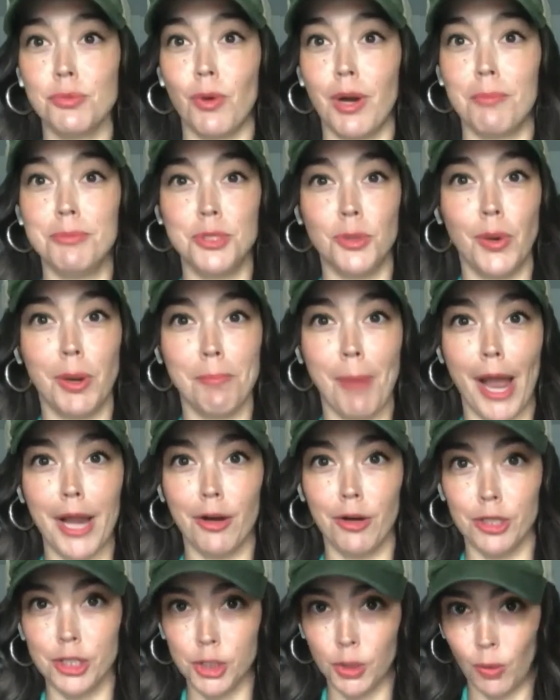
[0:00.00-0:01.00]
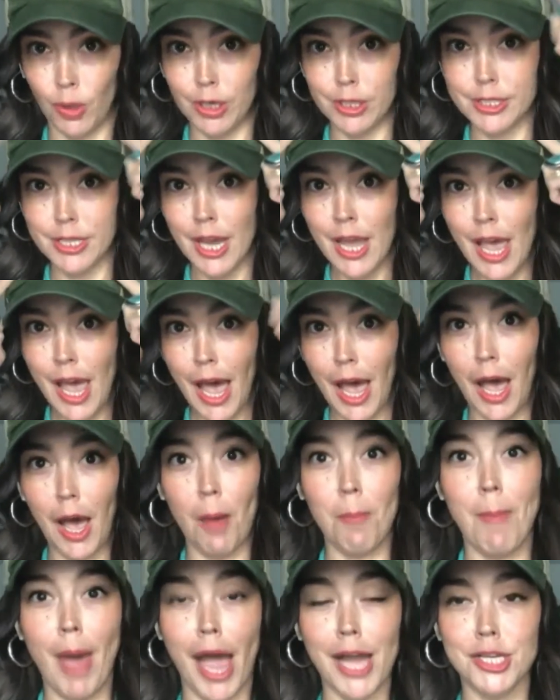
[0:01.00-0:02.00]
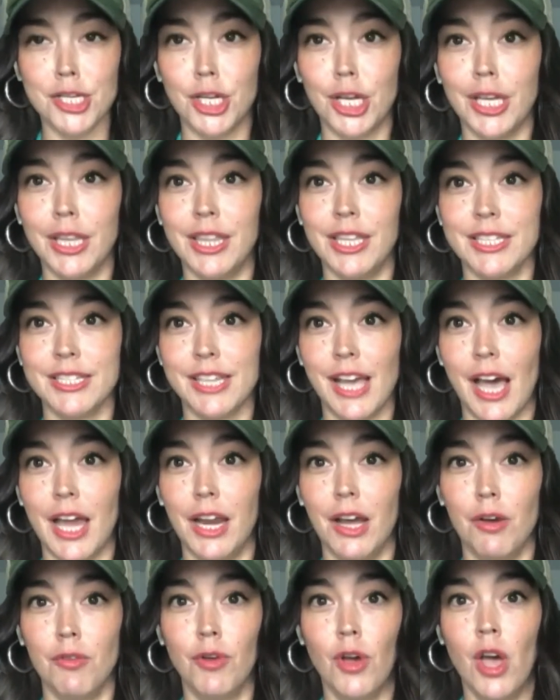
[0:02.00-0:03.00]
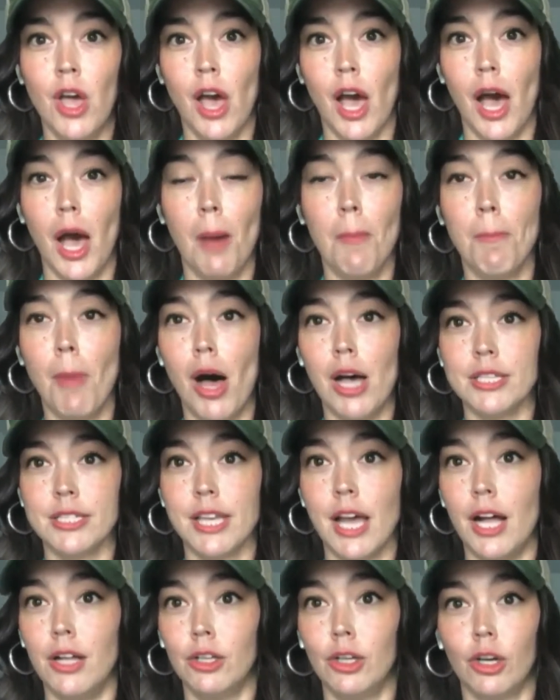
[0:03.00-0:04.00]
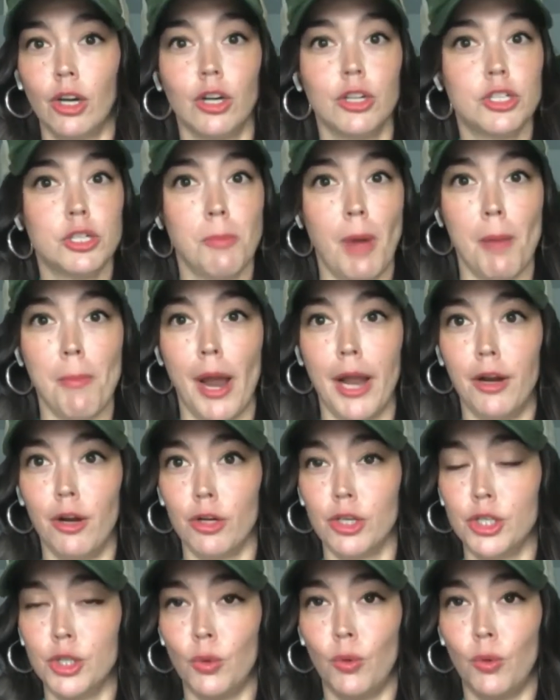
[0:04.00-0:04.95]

this when I'm doing biker shorts, matching this kind of moss color to my biker